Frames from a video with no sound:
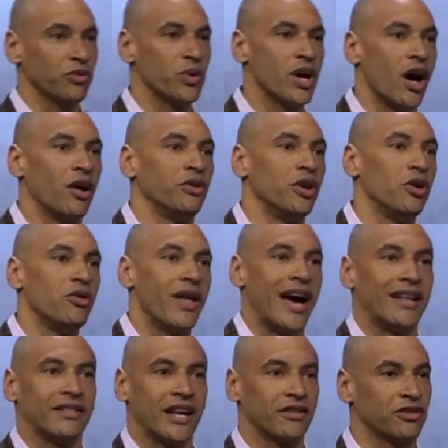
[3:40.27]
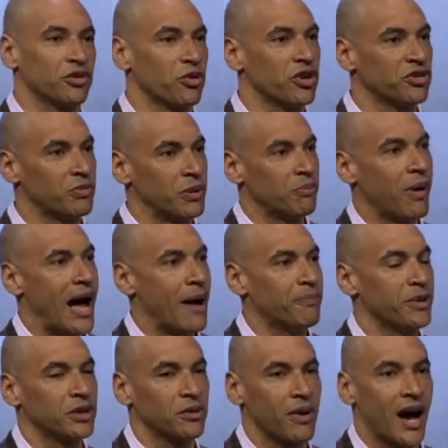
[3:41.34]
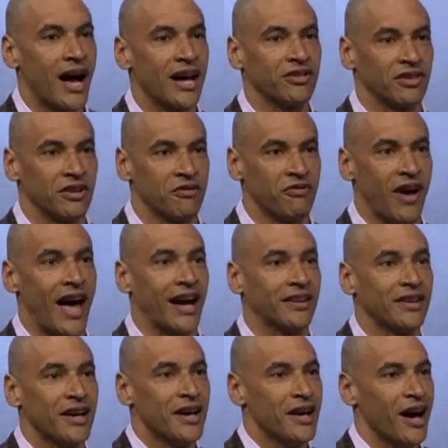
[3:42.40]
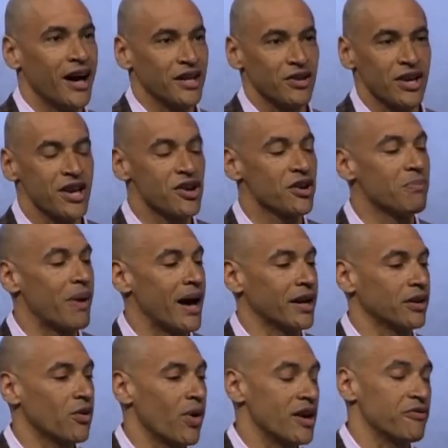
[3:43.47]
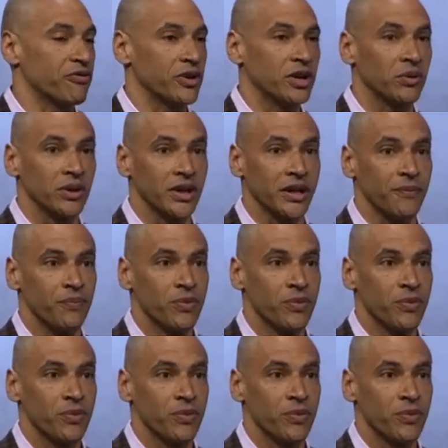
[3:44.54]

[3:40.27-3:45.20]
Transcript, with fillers: We all know that. That story's been popularized, and in fact, uh, you hear about it quite frequently.